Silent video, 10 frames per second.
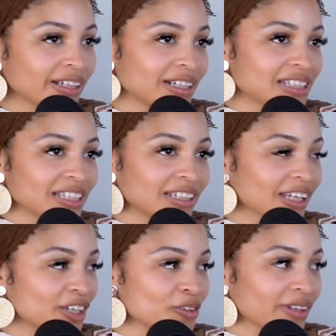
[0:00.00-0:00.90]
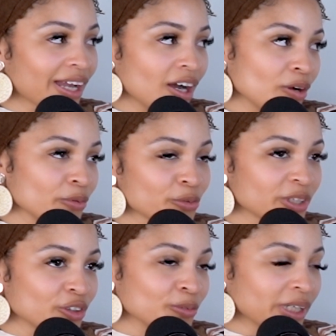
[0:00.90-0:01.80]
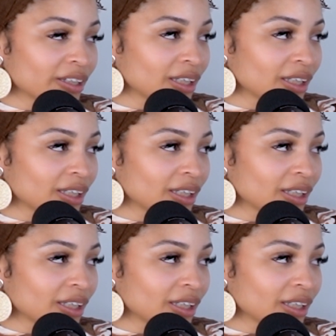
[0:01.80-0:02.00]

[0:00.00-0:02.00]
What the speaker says: Anything that you're like, I wish we could do without